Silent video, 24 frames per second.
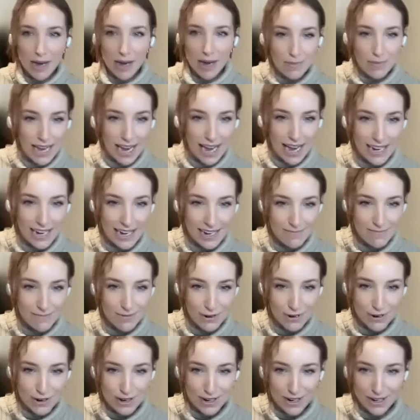Bobby, any
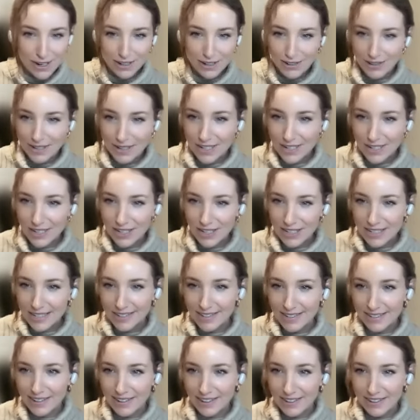more
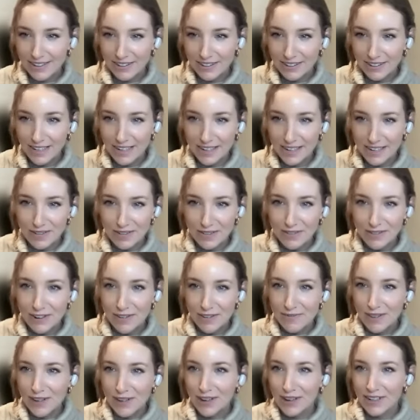questions on your end
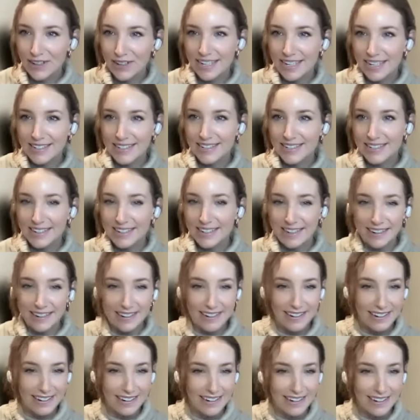from the audience
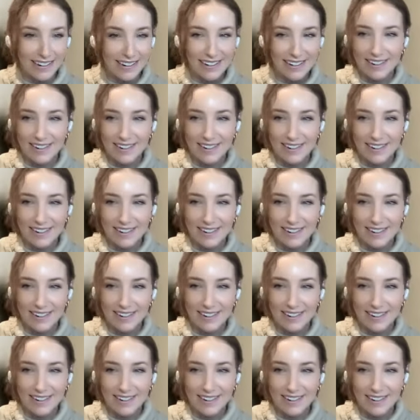here?